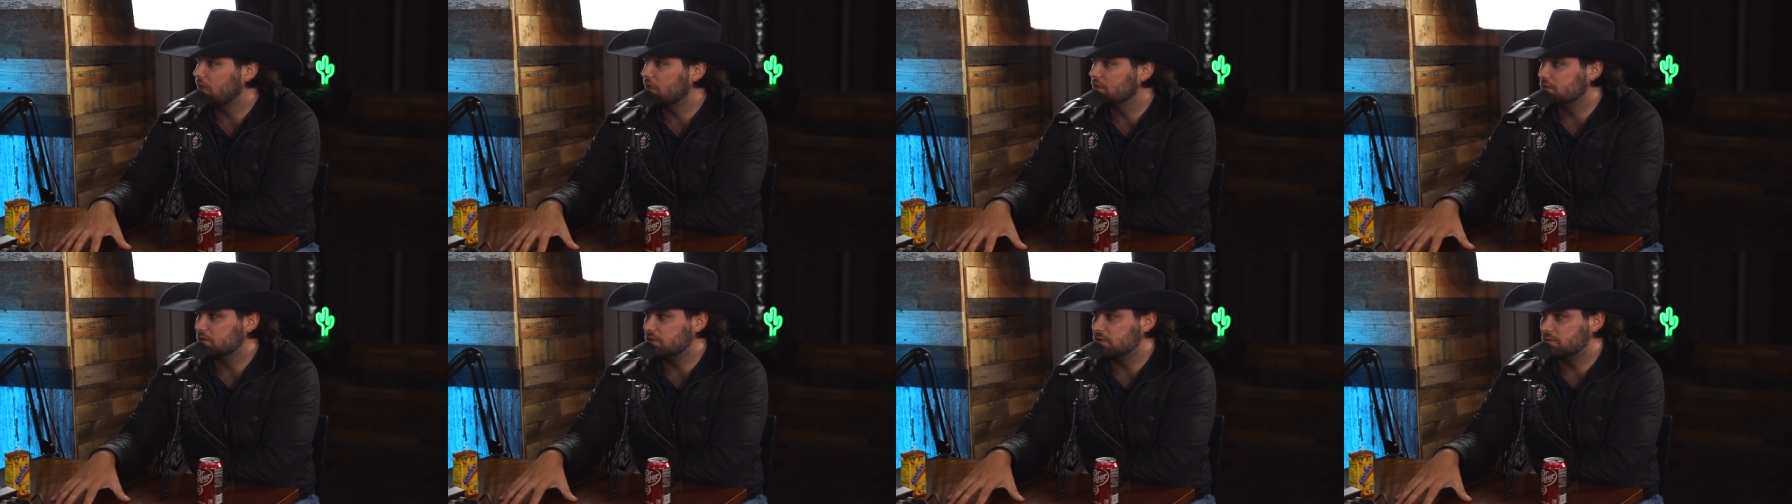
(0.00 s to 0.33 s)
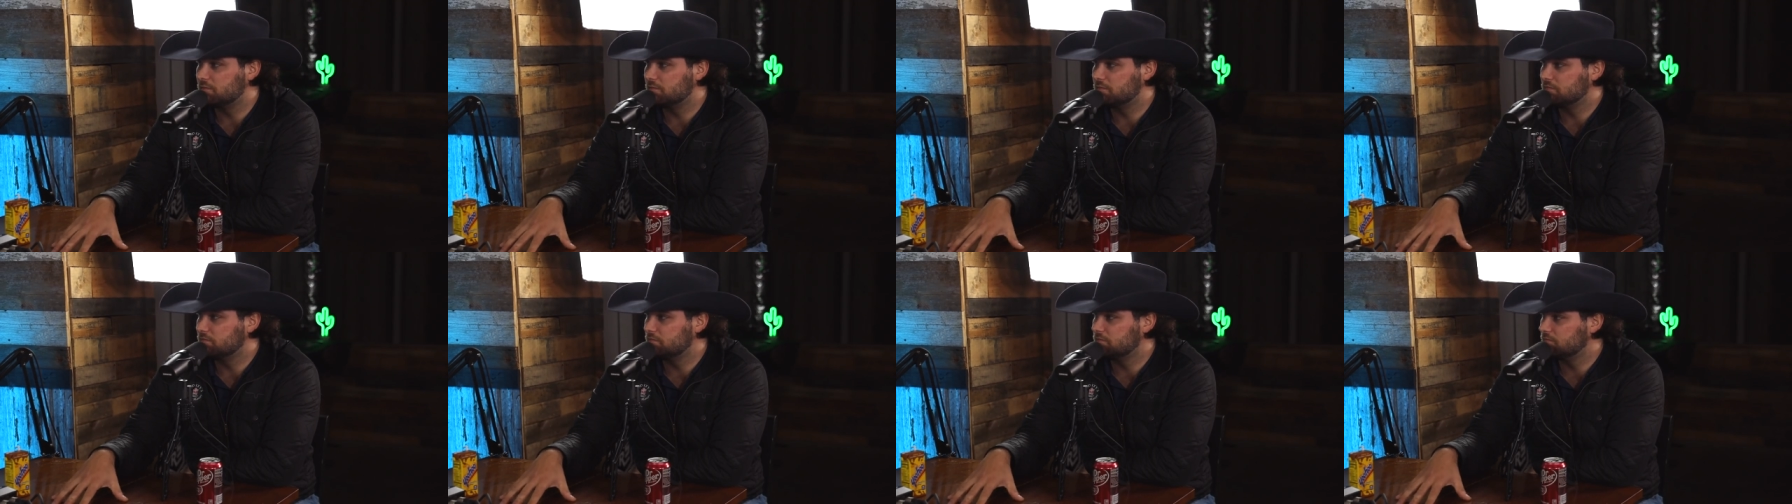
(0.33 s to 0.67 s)
not
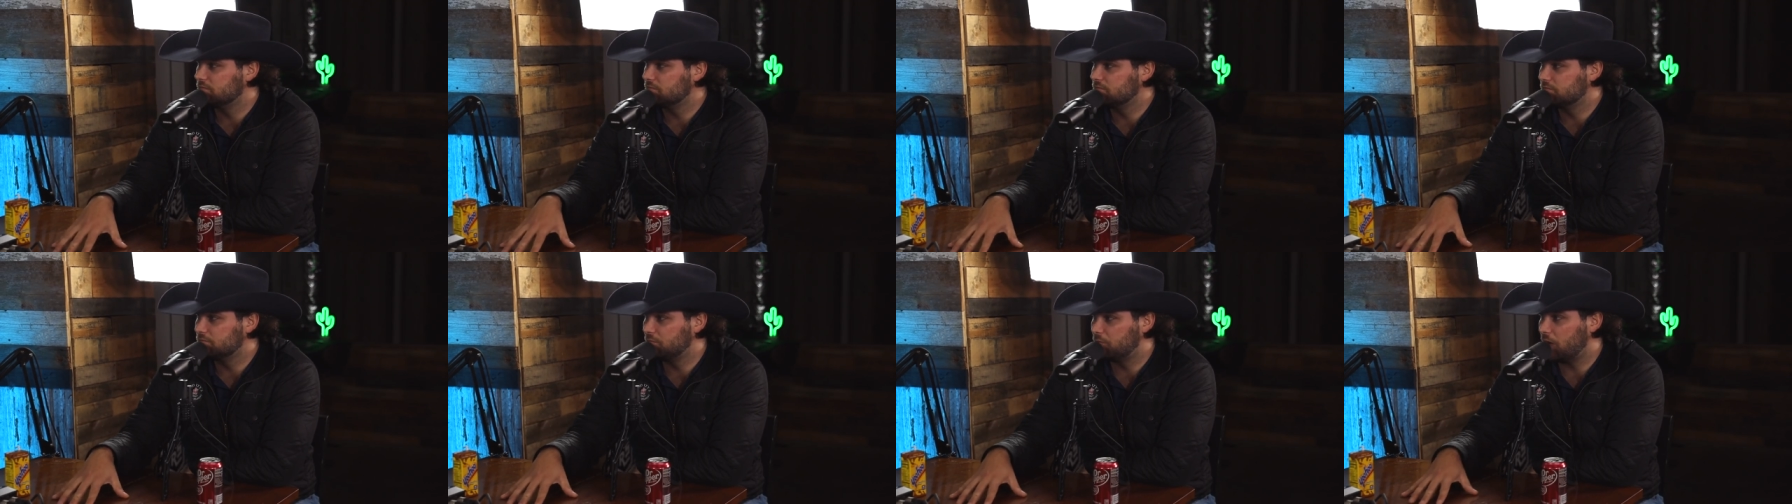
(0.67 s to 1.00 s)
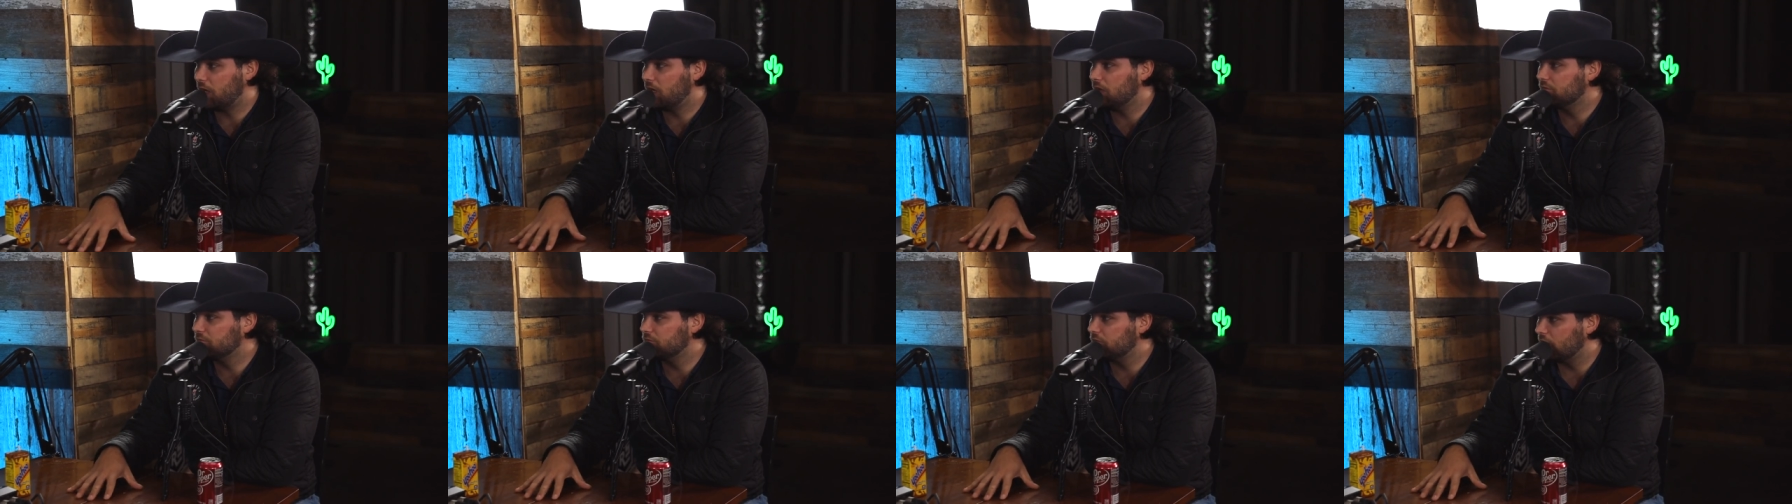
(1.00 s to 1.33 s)
just
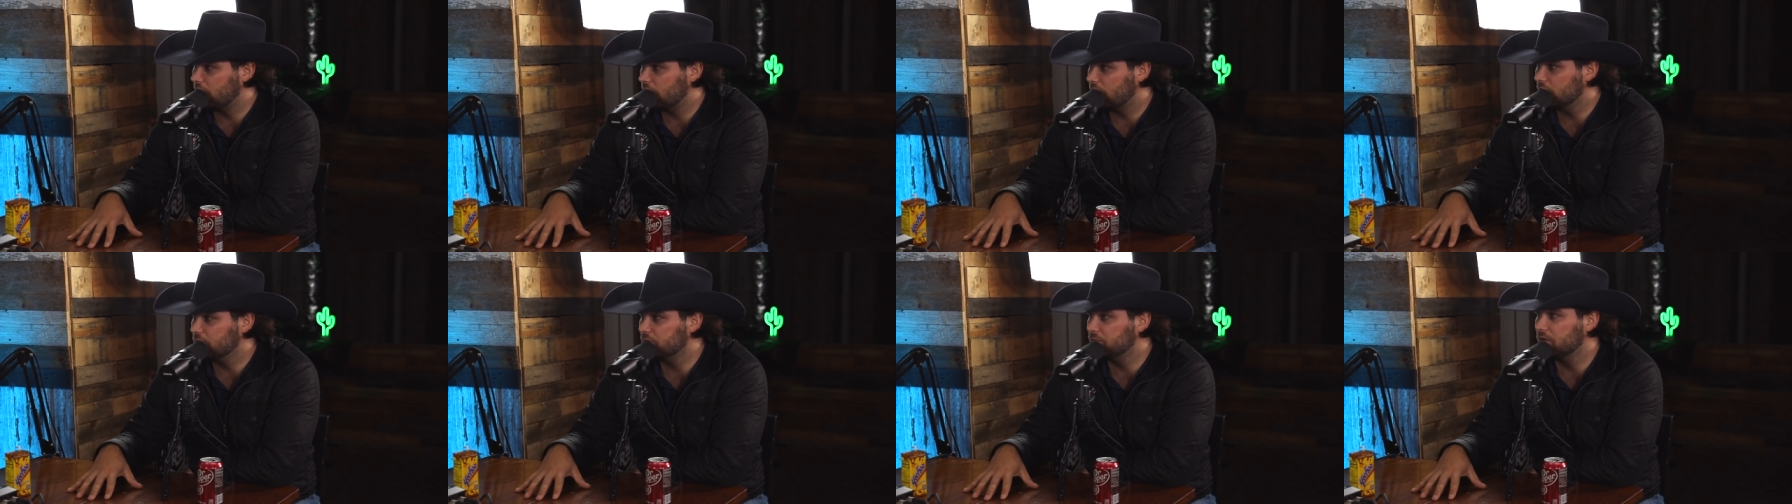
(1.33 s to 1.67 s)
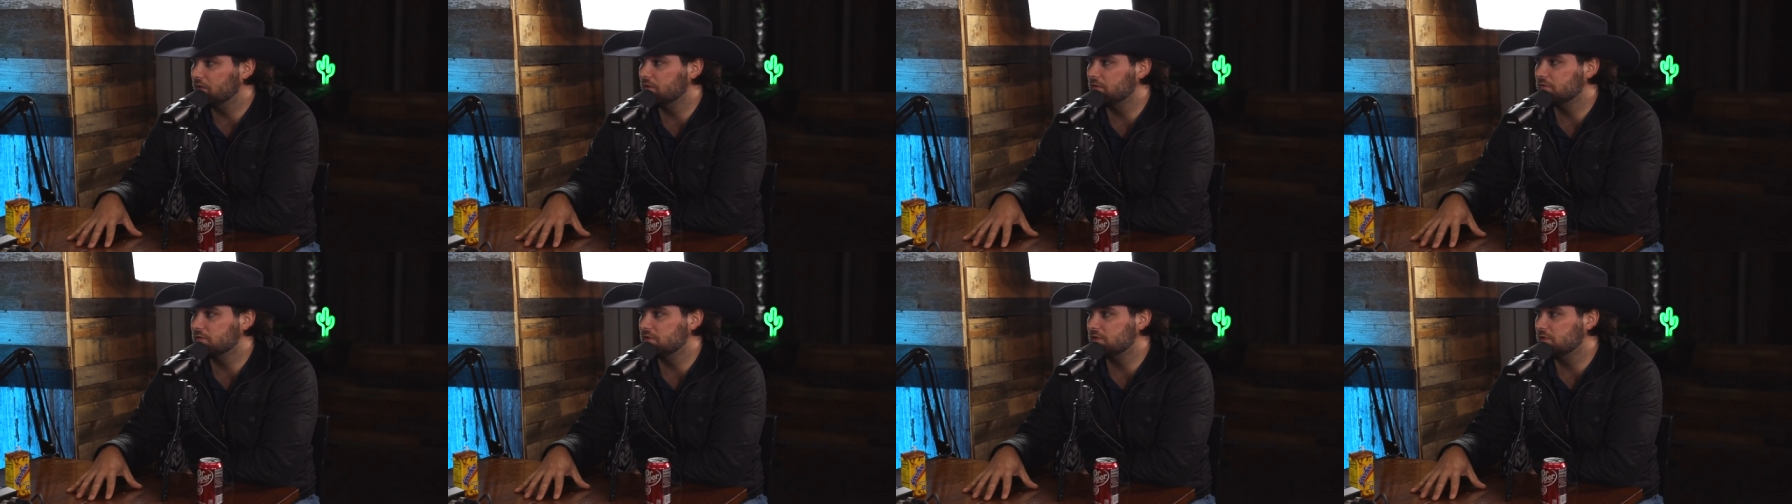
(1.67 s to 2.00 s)
paying for her
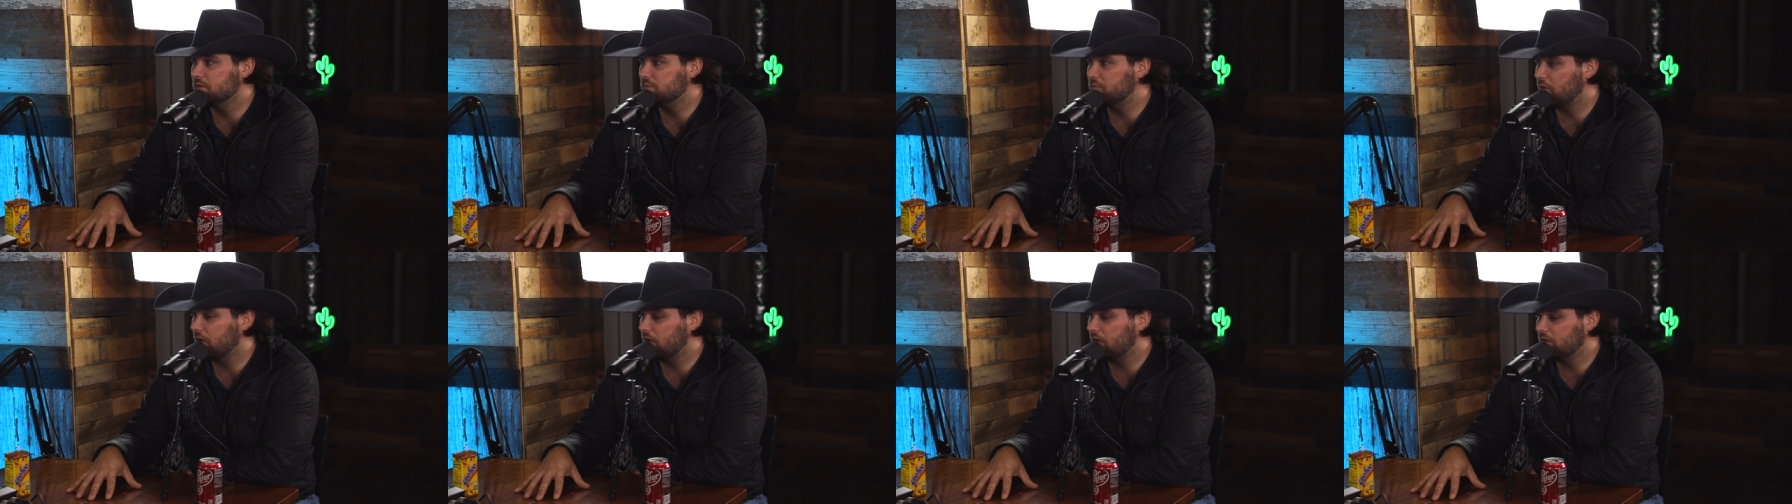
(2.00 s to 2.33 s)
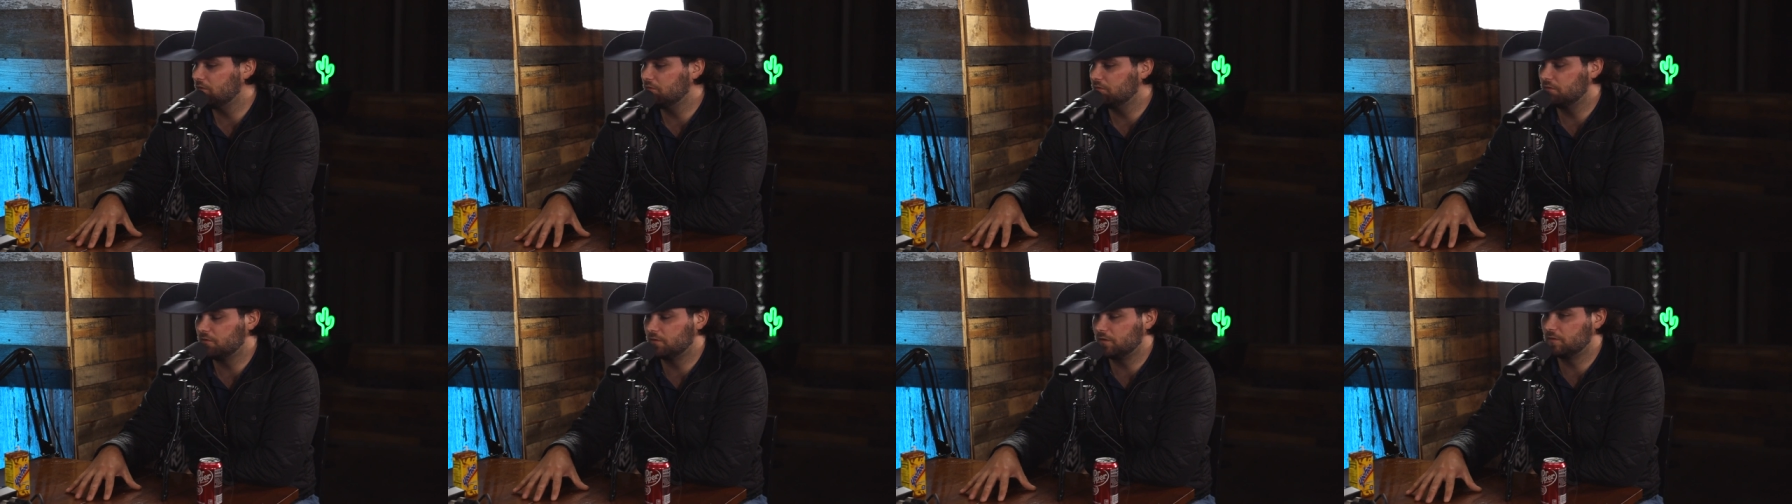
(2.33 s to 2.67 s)
bills. She's
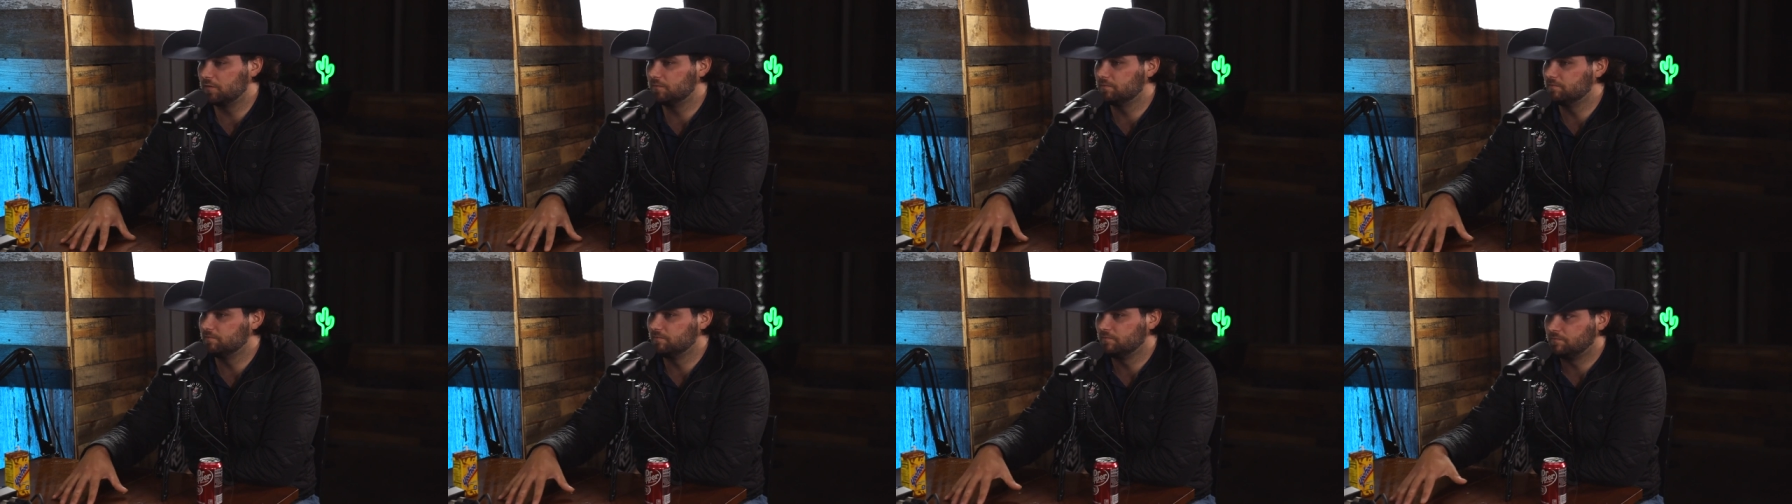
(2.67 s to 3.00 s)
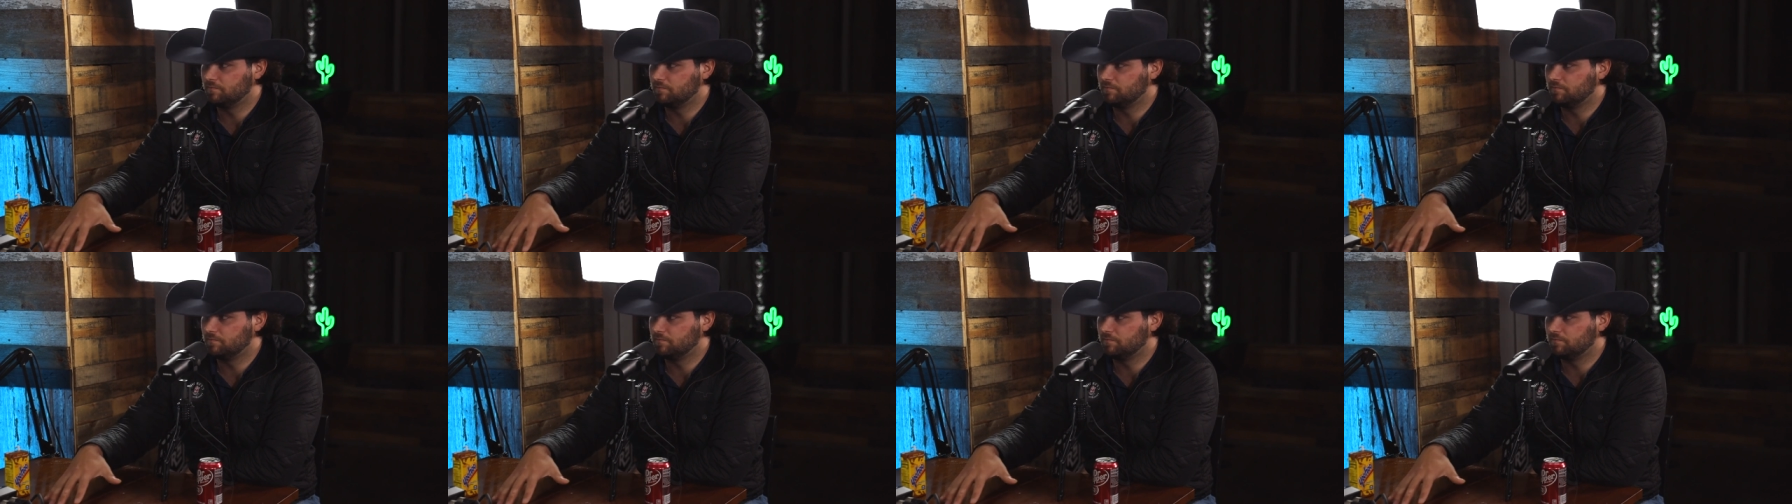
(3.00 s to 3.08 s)
paying for